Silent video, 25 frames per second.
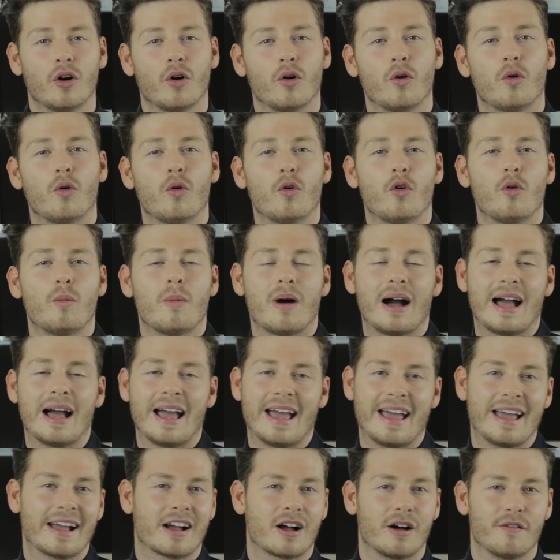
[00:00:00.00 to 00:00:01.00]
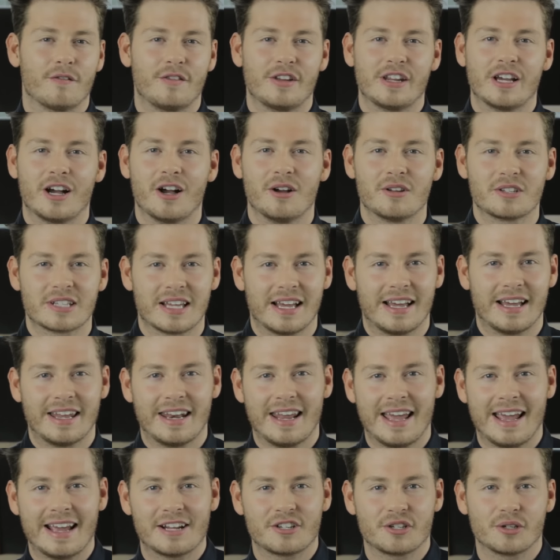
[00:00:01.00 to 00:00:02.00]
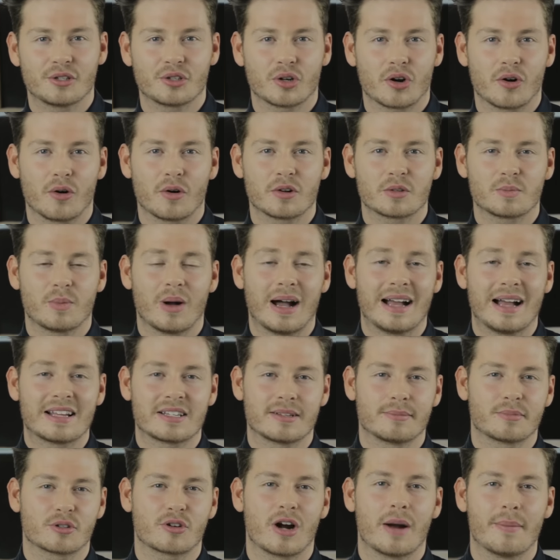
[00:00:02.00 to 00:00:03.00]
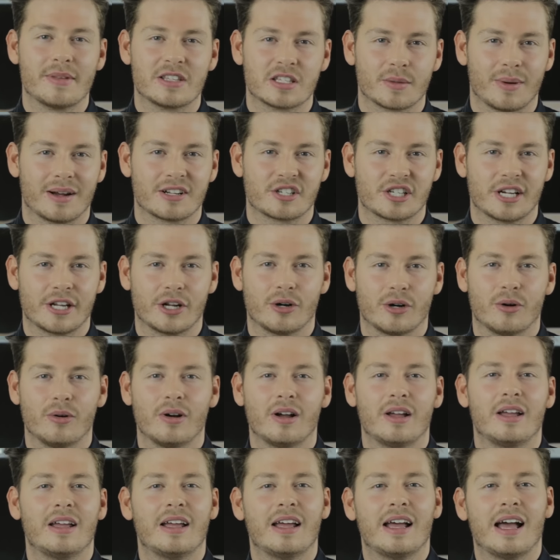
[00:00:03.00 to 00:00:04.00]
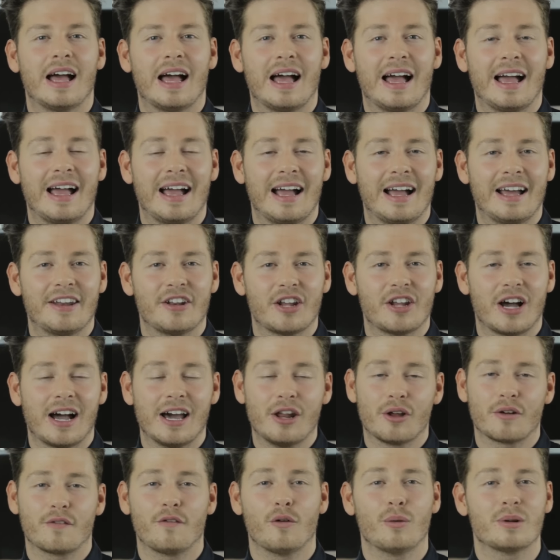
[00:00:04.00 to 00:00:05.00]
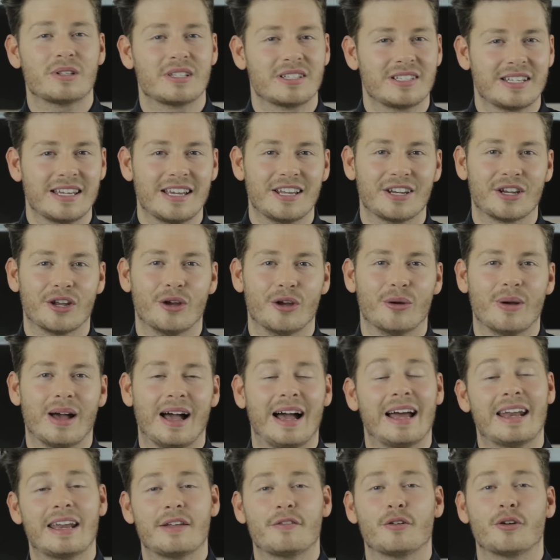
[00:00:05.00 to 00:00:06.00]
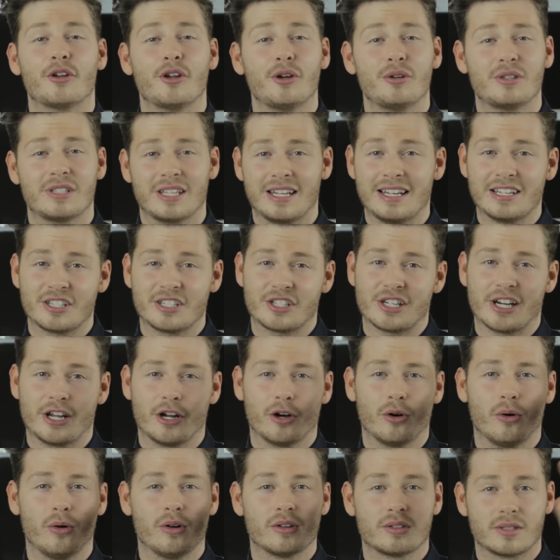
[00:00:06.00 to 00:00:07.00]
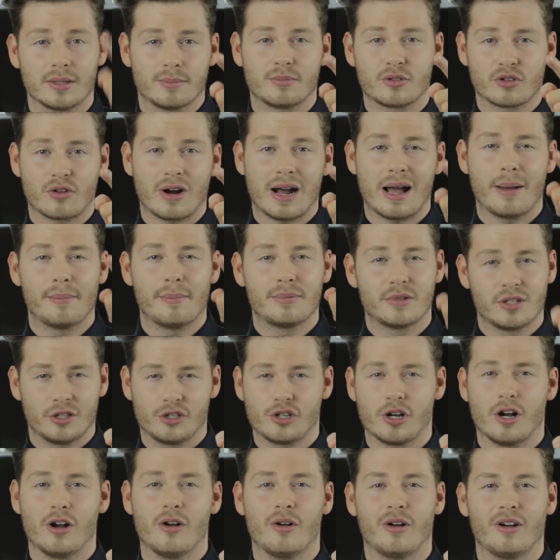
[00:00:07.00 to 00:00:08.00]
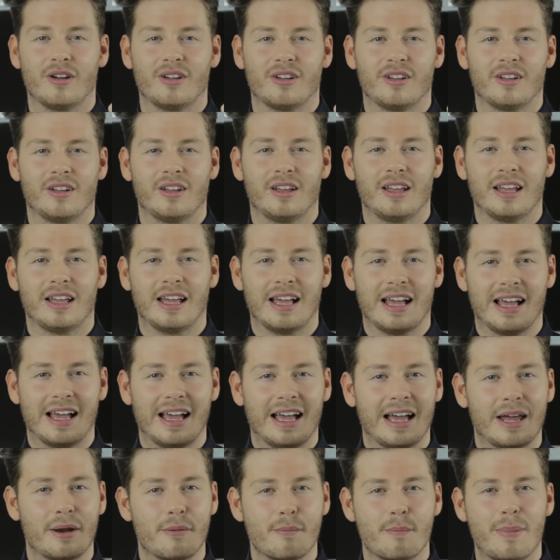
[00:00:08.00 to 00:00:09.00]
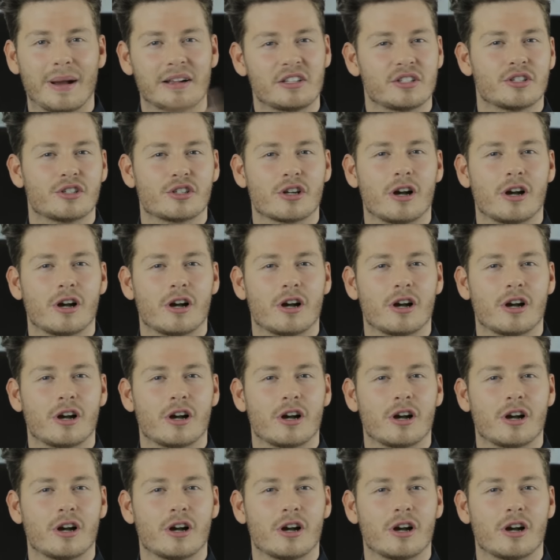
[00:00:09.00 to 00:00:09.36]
all my haircut videos and hair tutorials by subscribing to my channel. And I look forward to seeing you. And if you're new to this channel, subscribe to Joe. And back to